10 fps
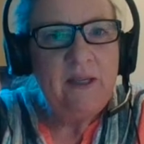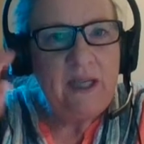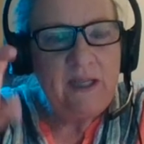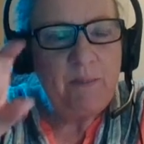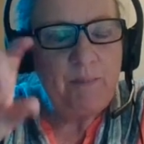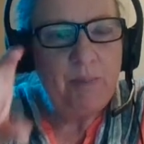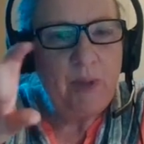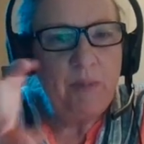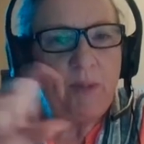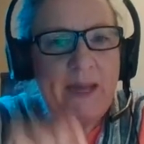in the
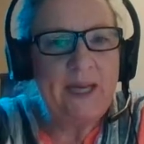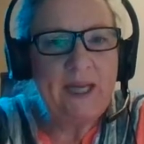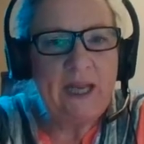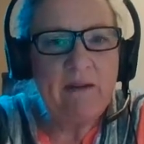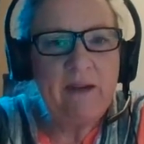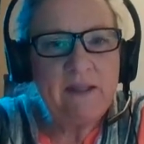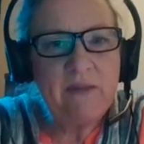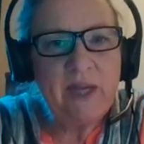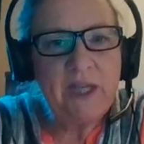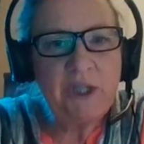problematic areas
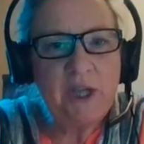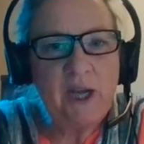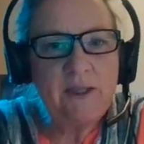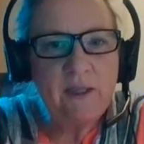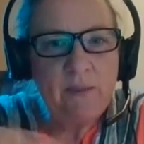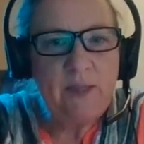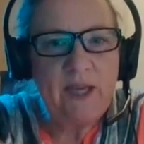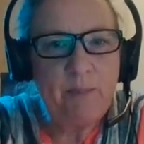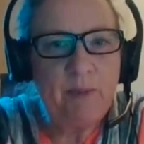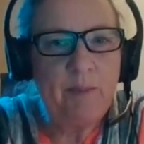of that chart. So we
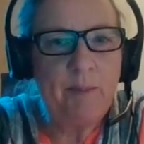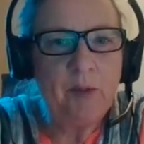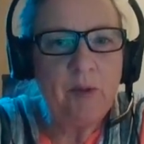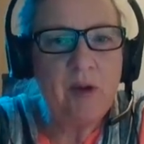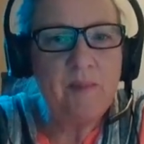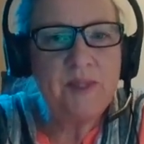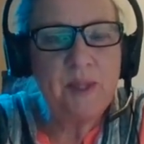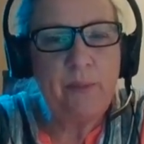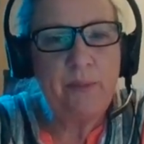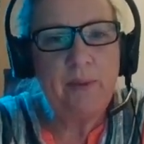had a problem on
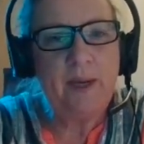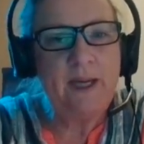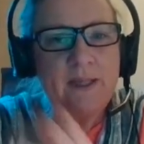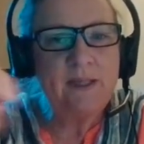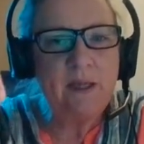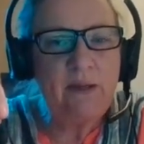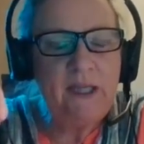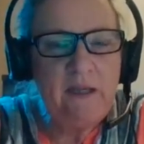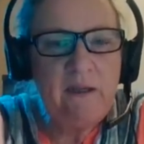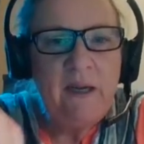chromosome three. And so
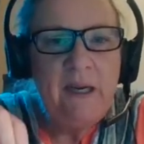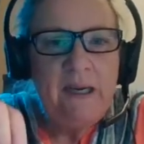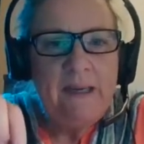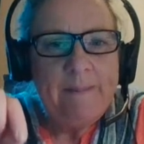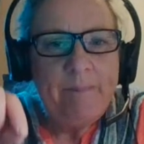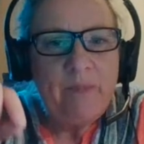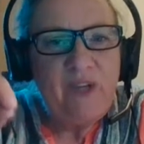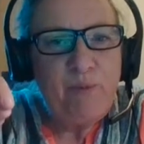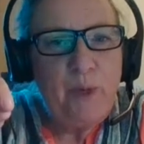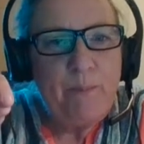here,
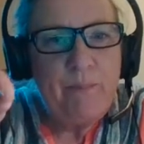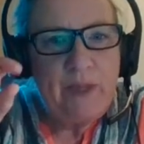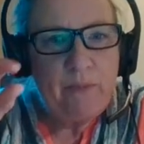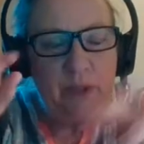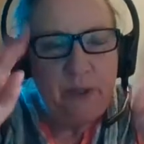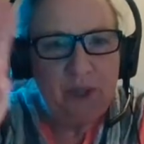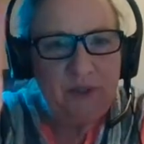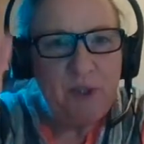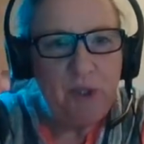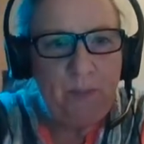if we there were
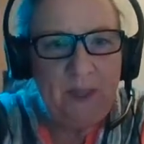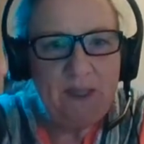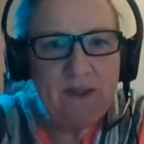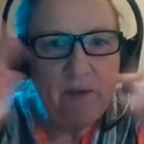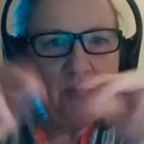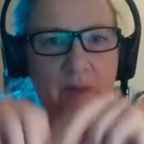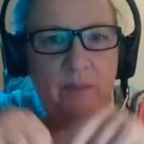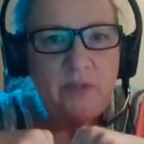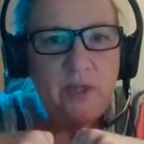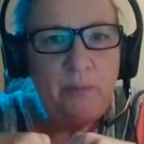those two peaks on
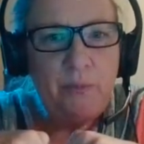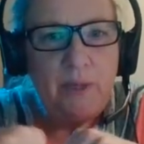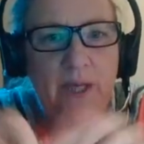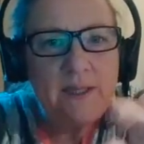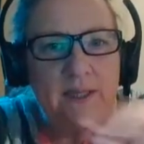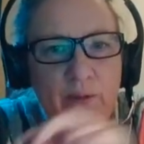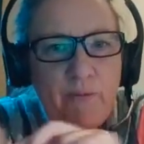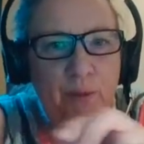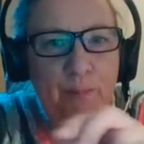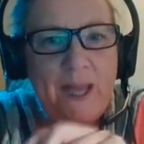chromosome three, and so
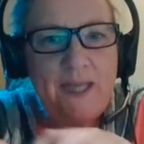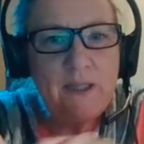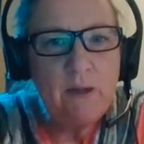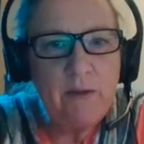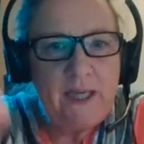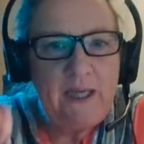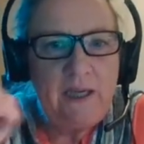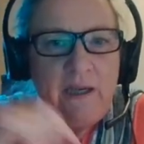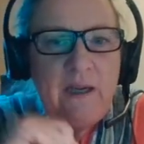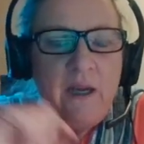if we paint on
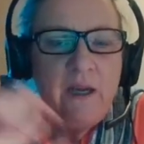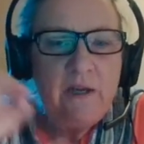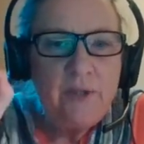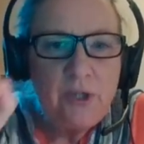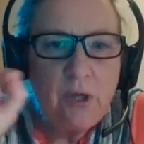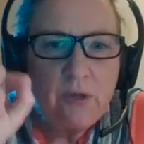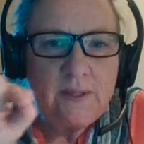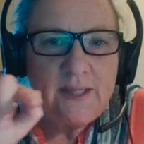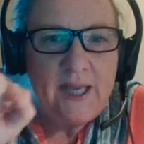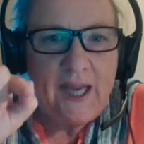here the
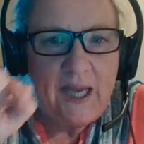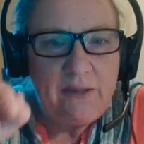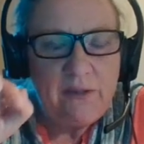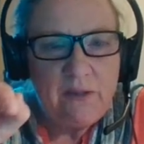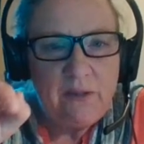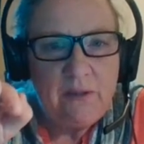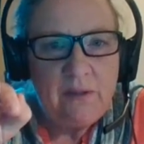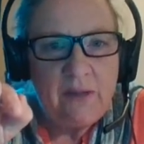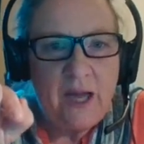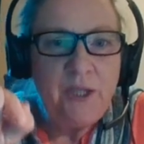dogs that had
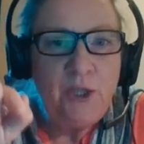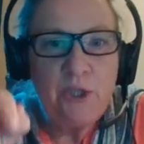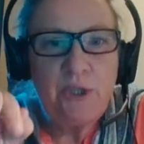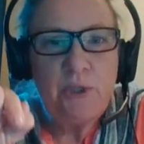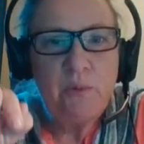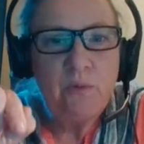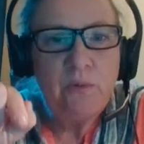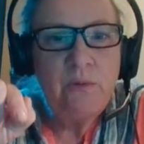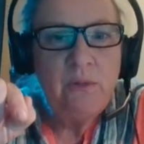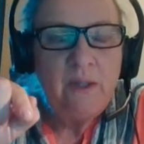the
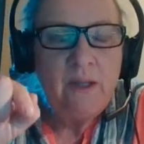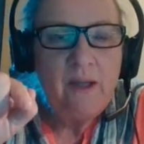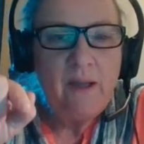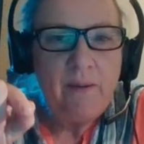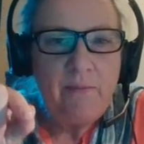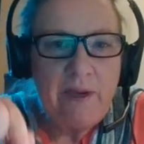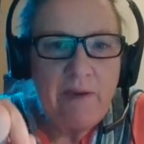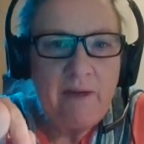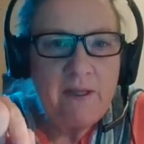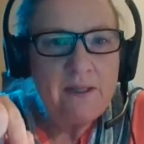unusual uh,
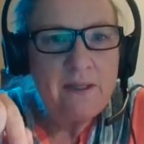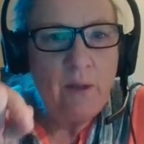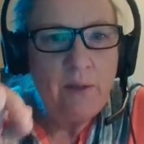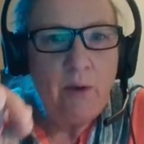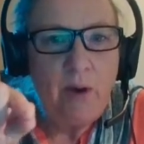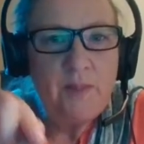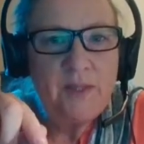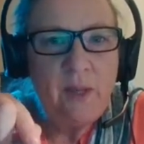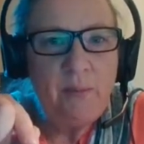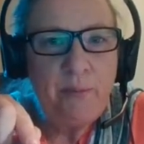variants on
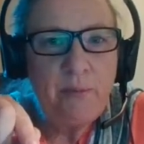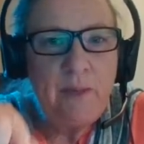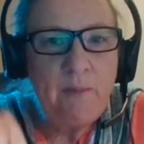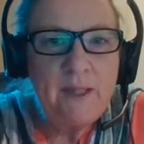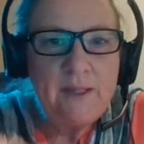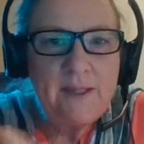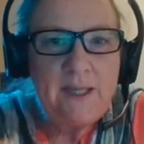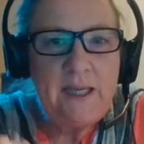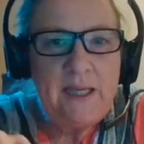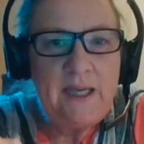chromosome three, we can
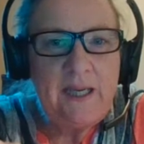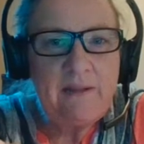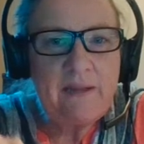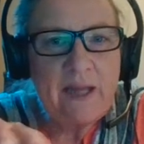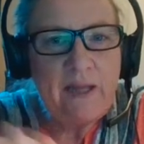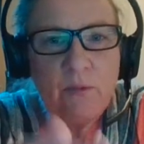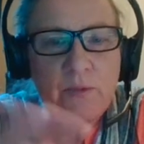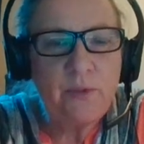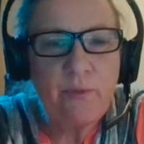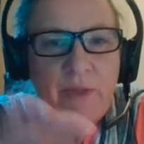see here that they all
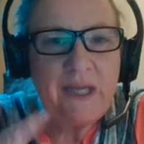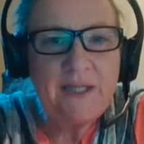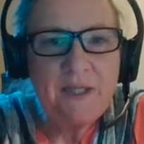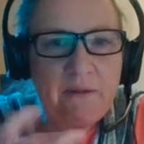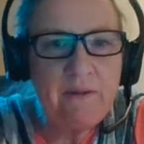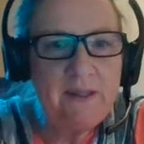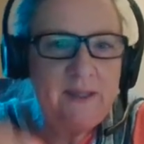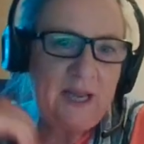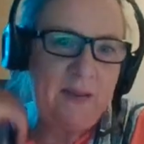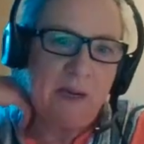sort of cluster in the
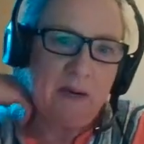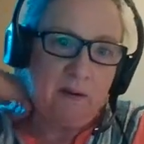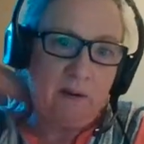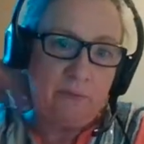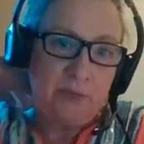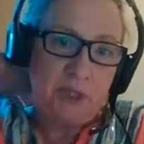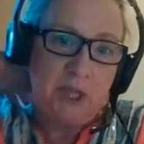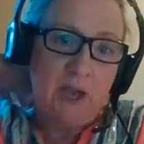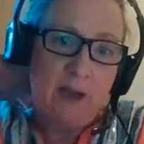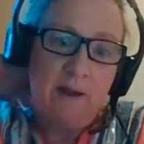same area of the
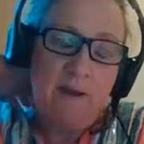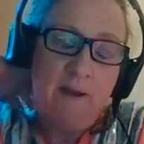chart.